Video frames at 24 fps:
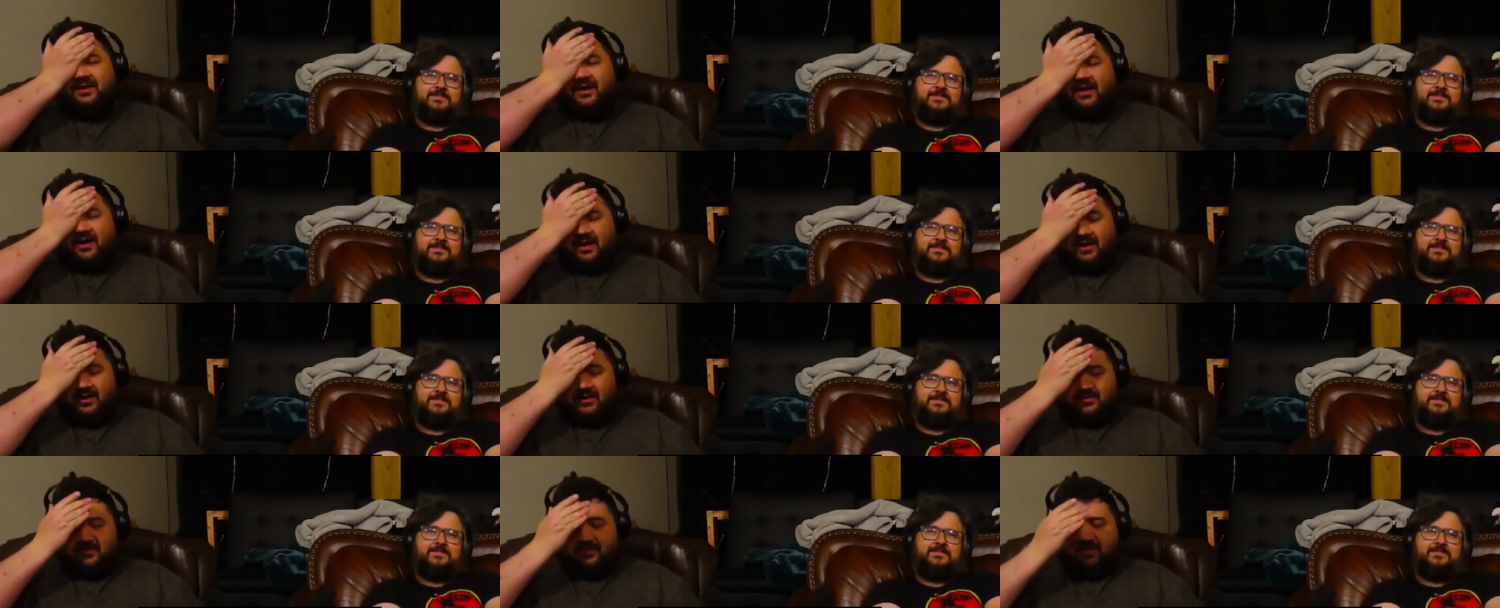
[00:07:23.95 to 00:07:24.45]

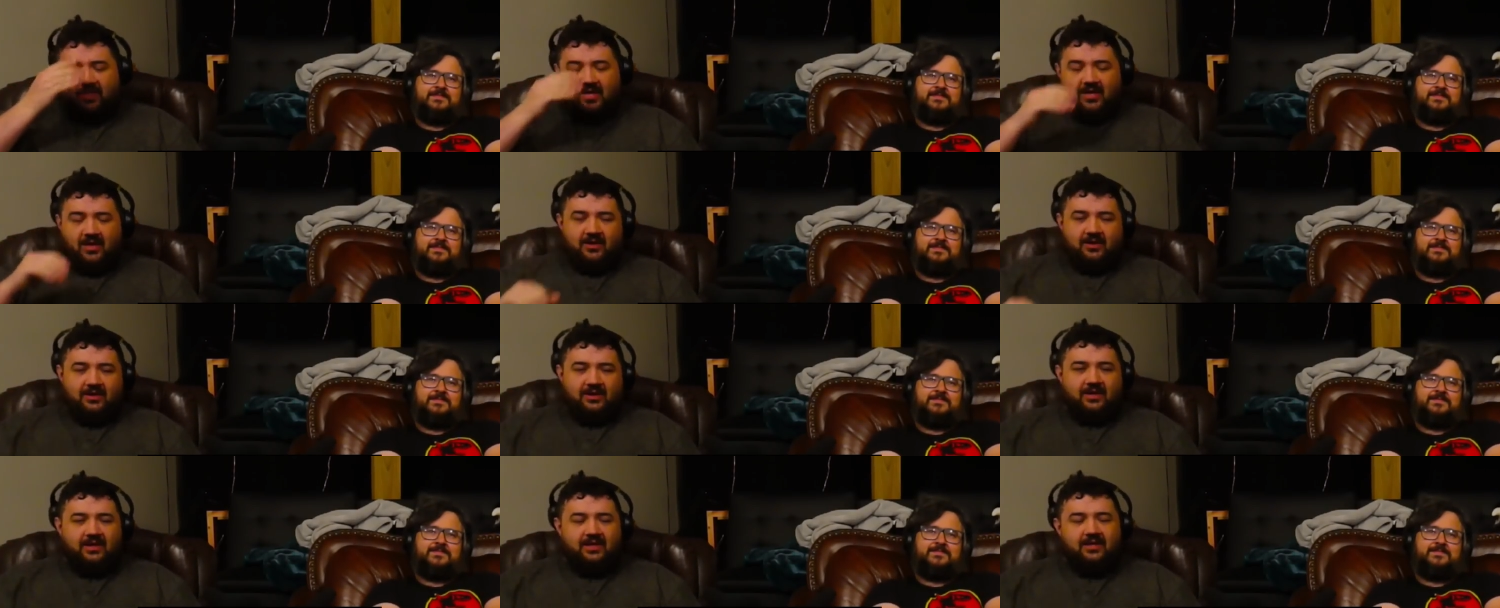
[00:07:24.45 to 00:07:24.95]
Speaker 1: Iron
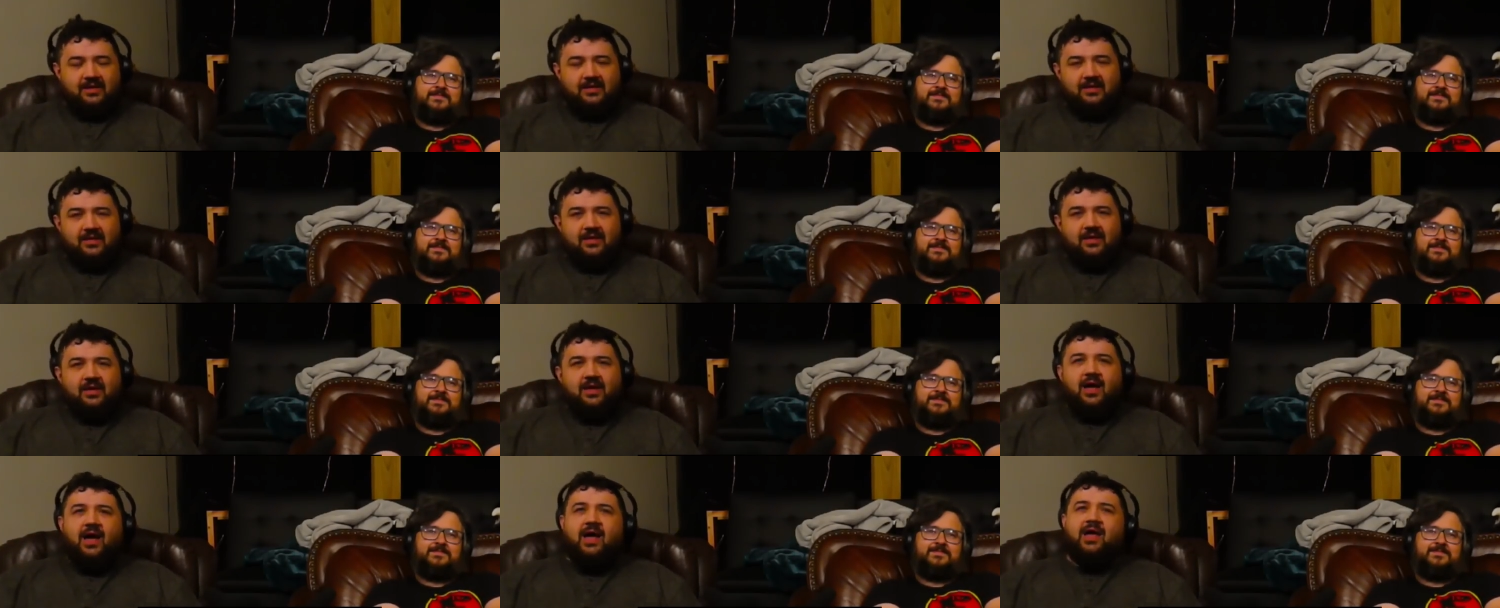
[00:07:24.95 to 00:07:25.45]
Lung.
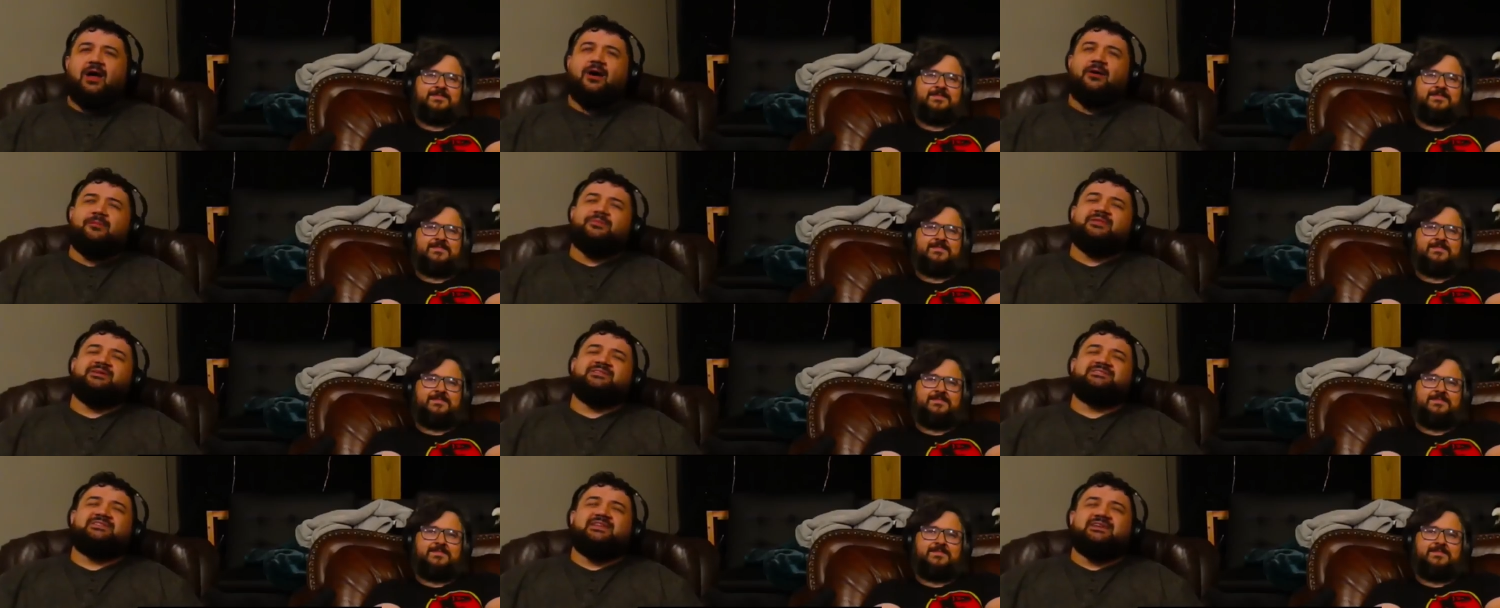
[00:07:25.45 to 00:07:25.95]
I
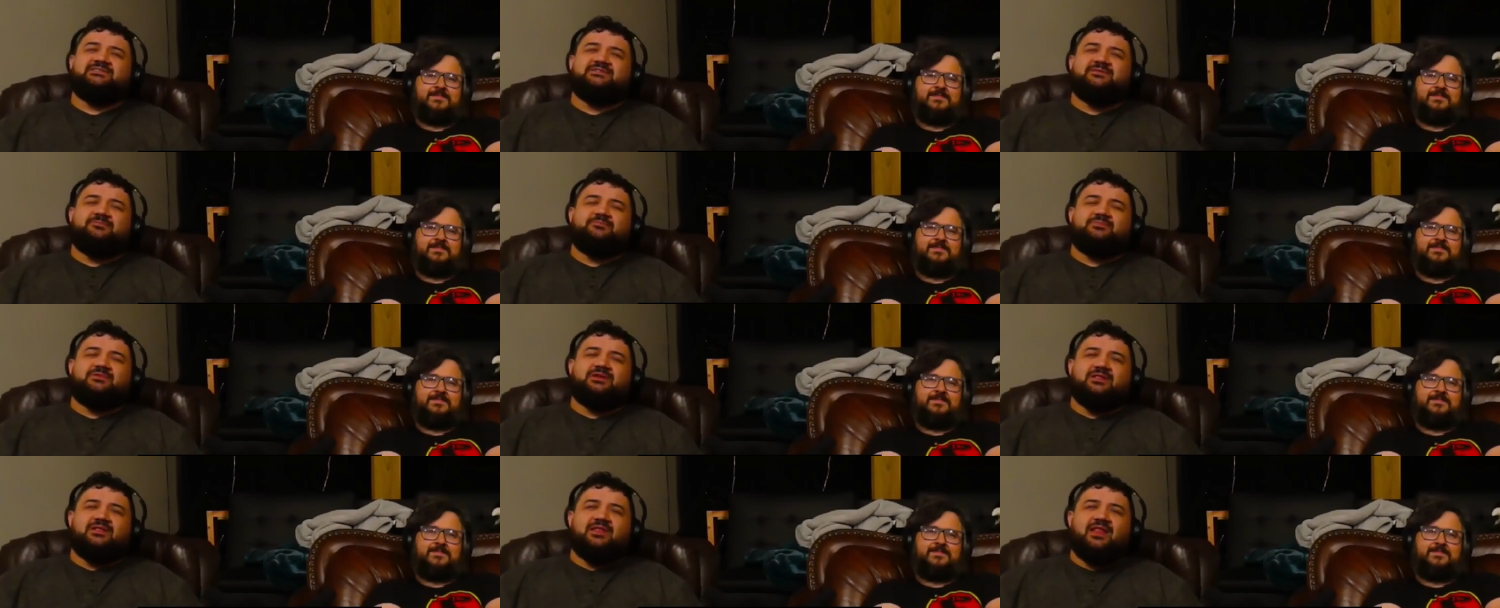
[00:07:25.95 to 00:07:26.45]
hope this
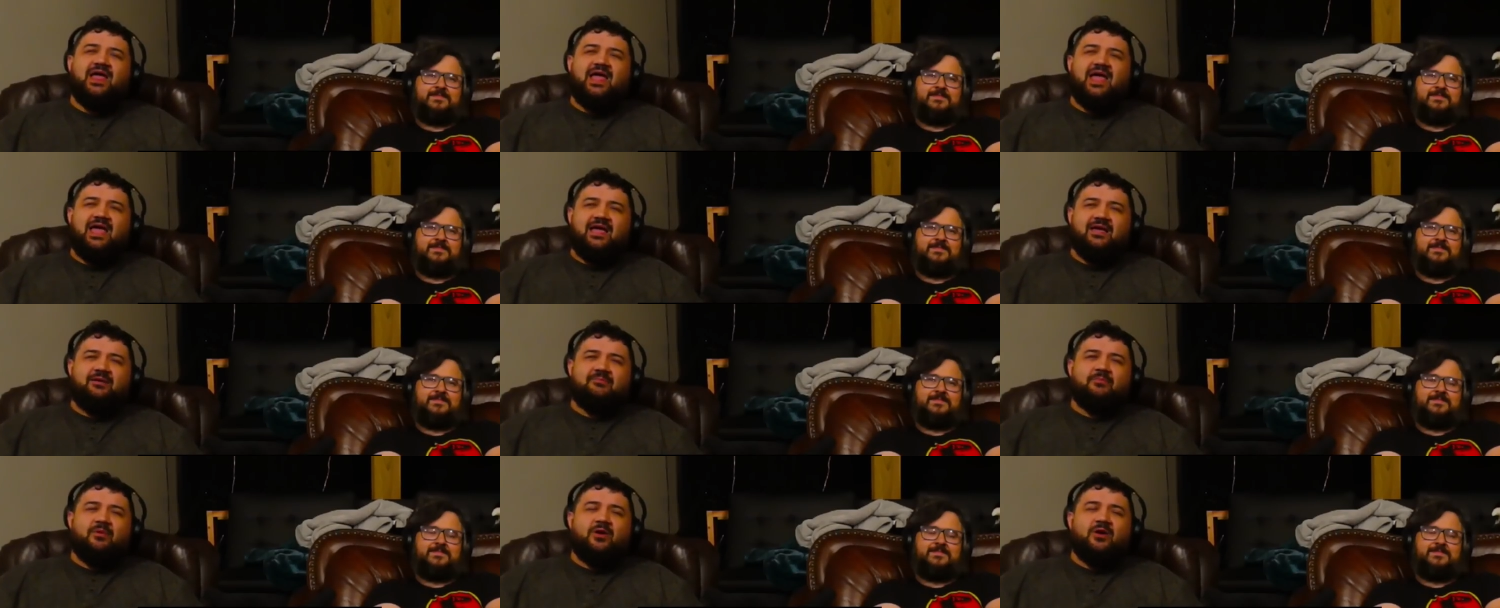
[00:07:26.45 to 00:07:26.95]
doesn't
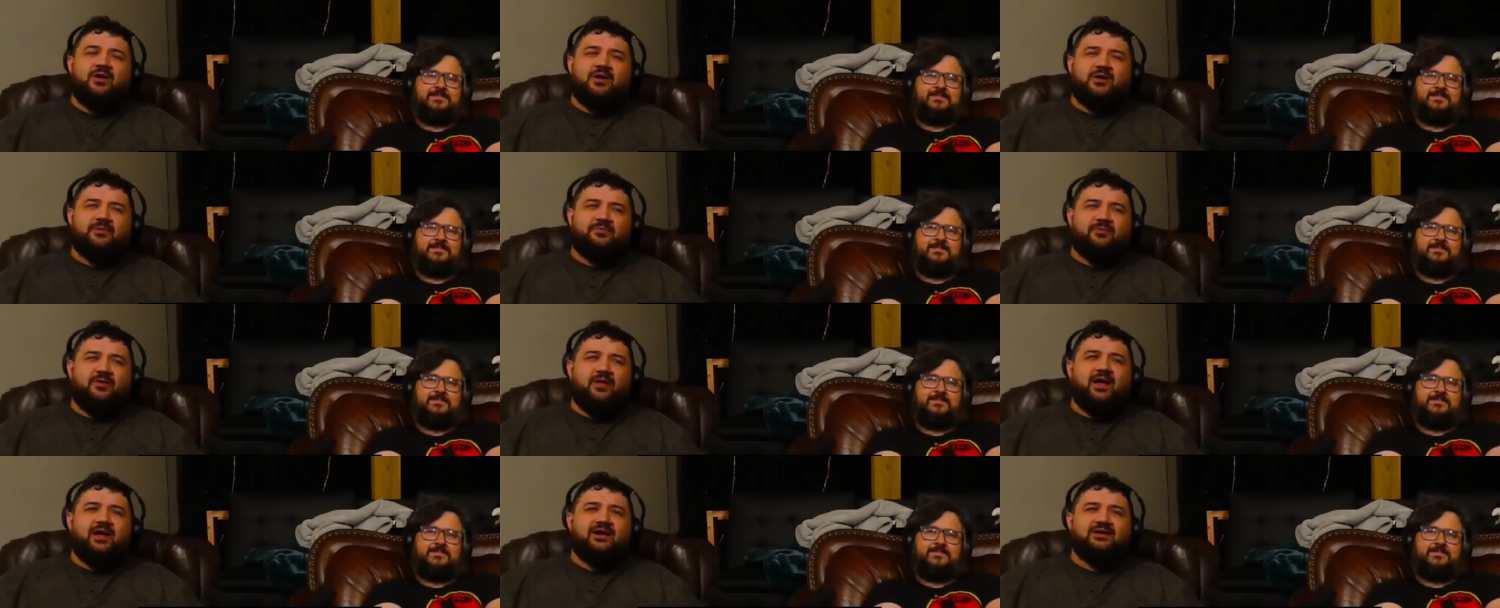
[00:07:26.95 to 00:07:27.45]
delay
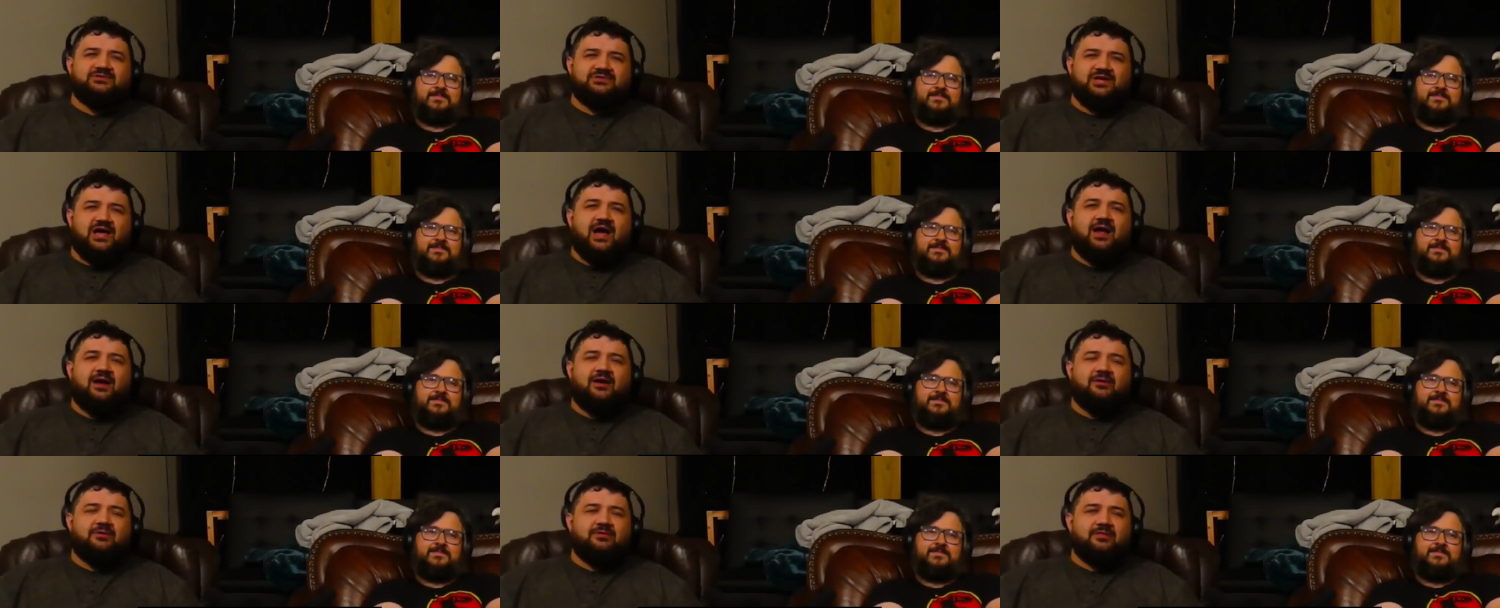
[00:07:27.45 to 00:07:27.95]
Markiplier's
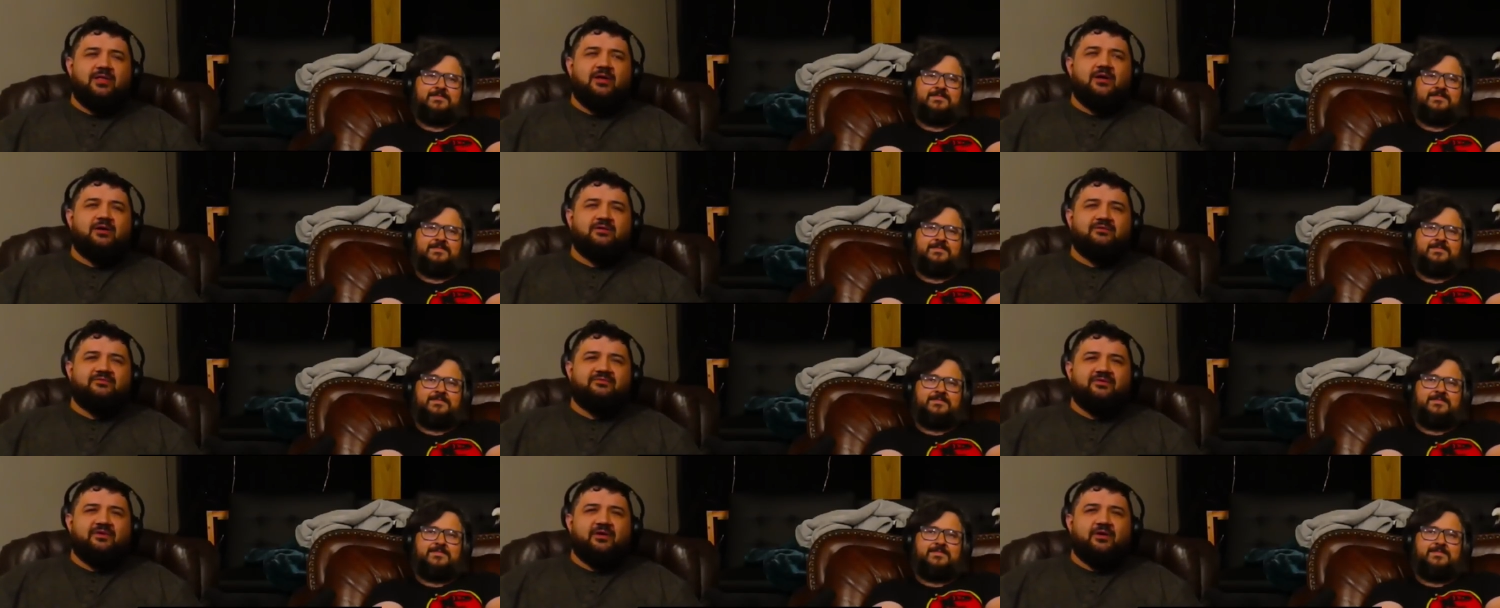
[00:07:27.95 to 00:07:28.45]
Iron
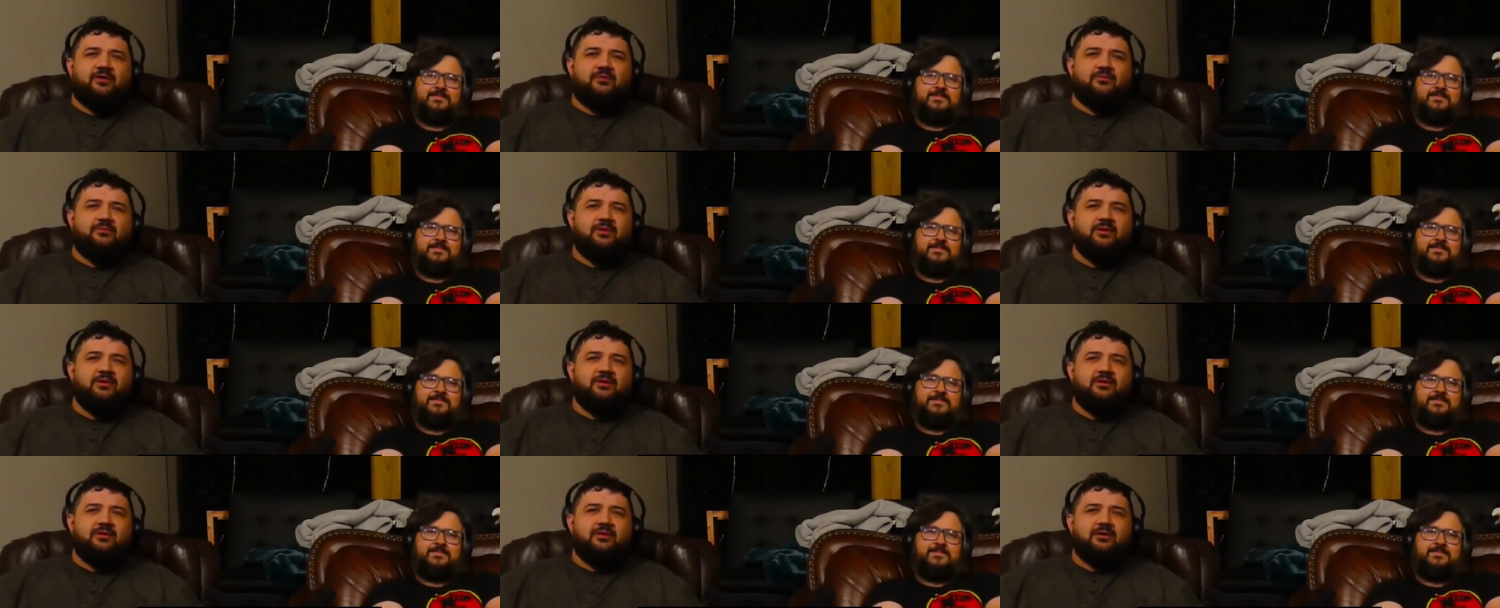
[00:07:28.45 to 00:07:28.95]
Lung film.